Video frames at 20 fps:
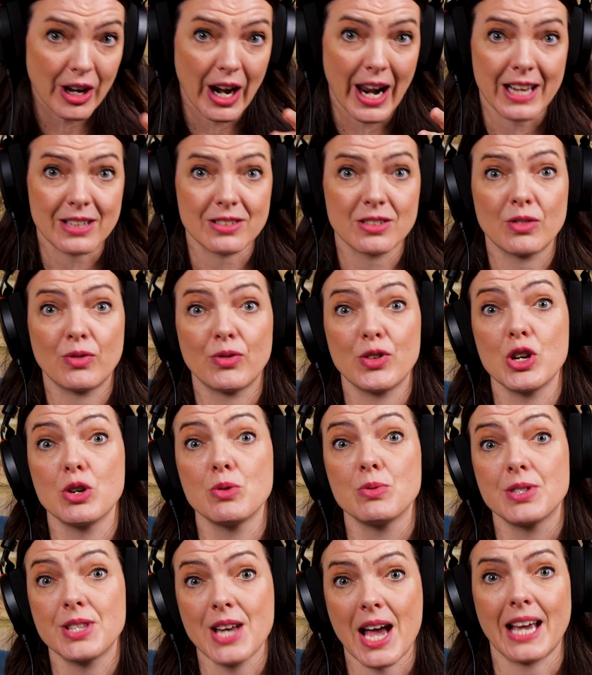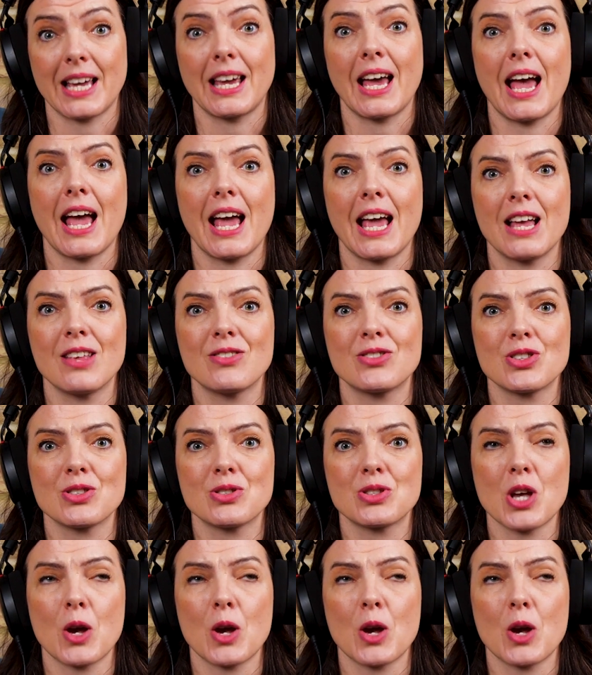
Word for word: the last few decades.